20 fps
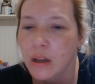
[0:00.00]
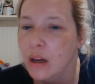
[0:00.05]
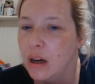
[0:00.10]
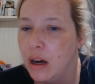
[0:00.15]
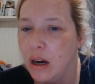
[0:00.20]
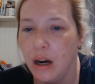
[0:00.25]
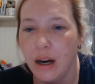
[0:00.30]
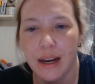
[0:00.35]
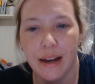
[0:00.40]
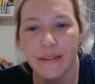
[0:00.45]

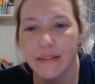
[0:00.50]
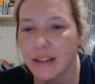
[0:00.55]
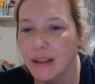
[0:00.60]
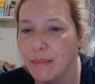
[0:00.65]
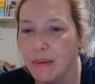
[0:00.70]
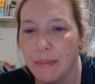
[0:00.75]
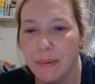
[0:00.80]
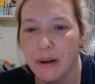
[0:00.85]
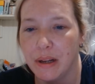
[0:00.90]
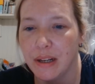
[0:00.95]
I'll have to get
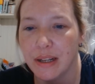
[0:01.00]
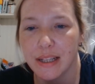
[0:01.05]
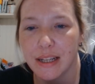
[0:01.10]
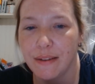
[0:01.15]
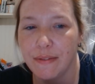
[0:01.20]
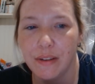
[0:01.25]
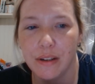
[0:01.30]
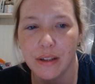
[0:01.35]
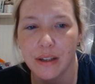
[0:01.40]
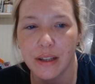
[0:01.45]
my partner to
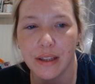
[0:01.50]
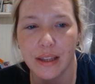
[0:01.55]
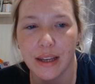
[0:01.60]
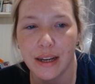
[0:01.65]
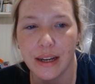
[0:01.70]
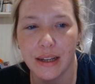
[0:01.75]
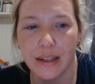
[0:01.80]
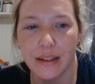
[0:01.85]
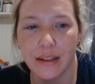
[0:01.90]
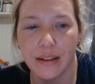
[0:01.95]
have a look at
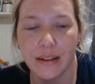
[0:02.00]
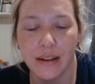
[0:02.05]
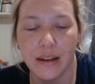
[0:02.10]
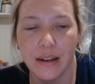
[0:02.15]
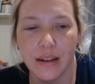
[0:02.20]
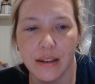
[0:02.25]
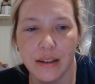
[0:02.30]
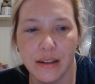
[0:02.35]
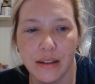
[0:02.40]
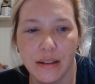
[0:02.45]
that and
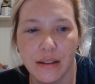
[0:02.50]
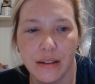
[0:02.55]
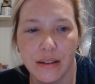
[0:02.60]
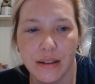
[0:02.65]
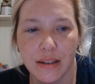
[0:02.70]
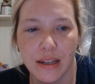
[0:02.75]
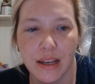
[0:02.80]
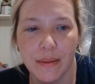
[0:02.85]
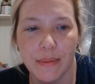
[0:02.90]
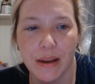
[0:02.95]

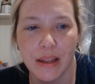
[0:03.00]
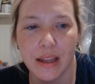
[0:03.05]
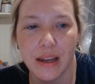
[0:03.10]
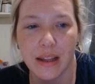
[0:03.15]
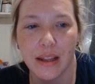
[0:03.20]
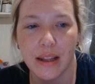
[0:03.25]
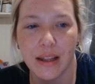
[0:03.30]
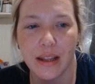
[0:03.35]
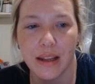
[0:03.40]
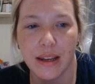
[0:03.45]
see about that.
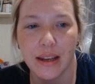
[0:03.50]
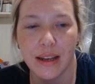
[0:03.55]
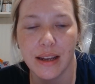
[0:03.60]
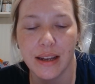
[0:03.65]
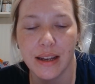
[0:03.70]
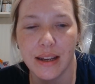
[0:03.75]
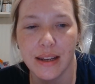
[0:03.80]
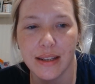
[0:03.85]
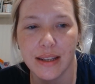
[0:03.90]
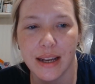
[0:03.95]
That it
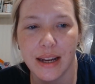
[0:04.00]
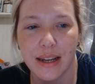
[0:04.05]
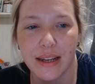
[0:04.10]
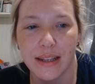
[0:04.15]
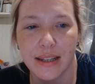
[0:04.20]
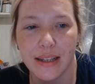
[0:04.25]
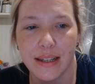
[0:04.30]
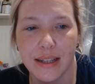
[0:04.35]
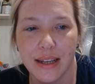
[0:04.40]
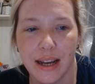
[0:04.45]
is
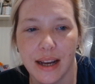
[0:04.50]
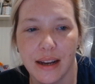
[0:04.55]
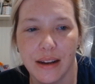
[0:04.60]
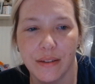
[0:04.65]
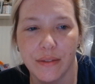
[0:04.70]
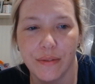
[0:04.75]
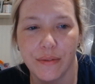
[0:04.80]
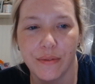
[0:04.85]
handy to have,